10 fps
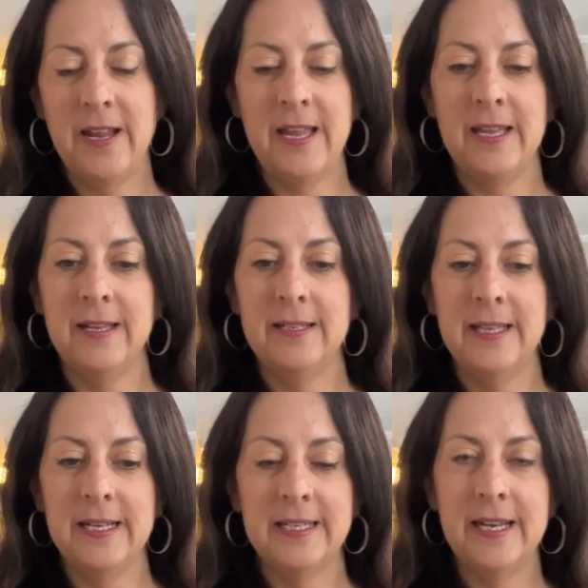And
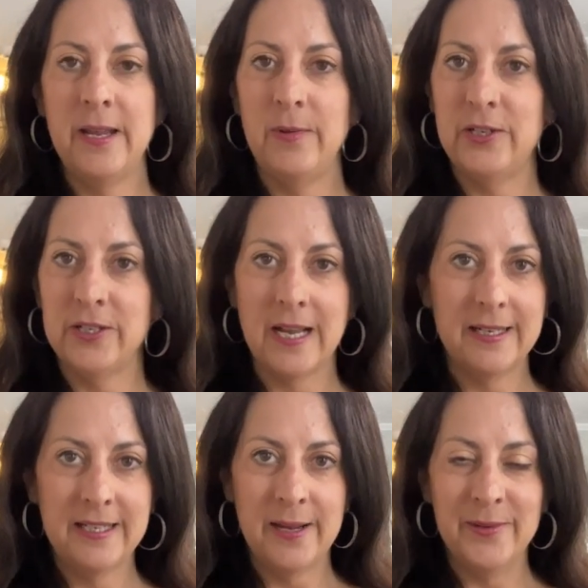then today we just
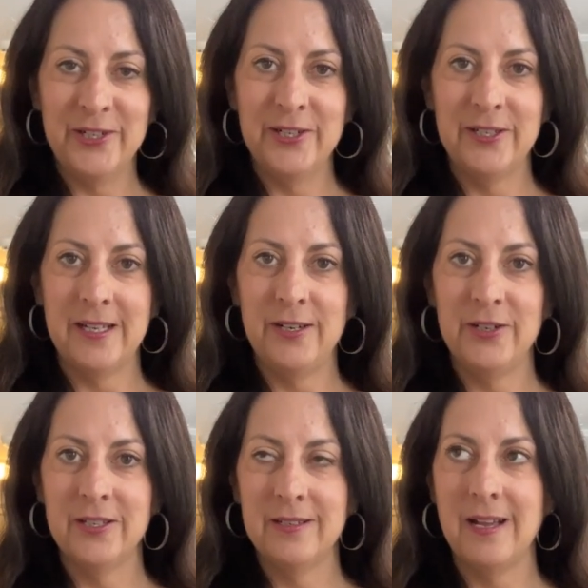had sandwiches and it
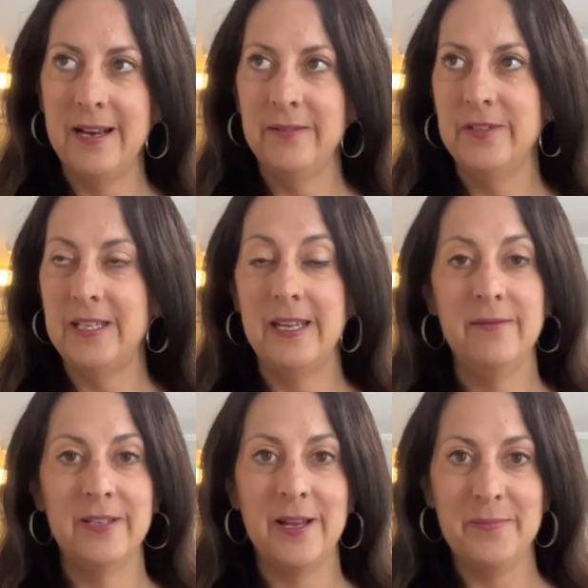just kind of
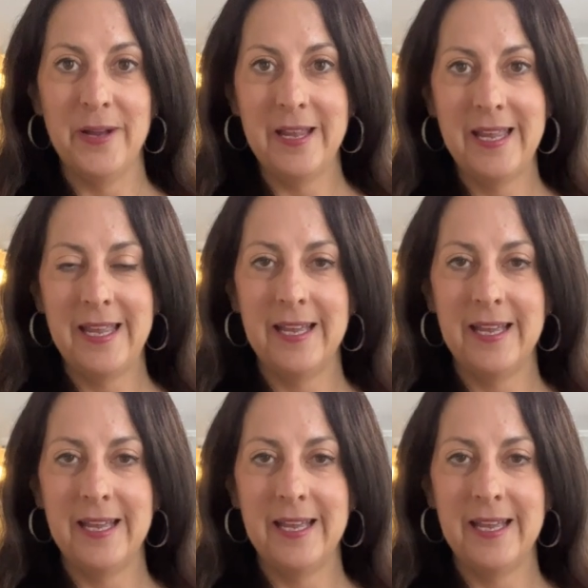saves on money.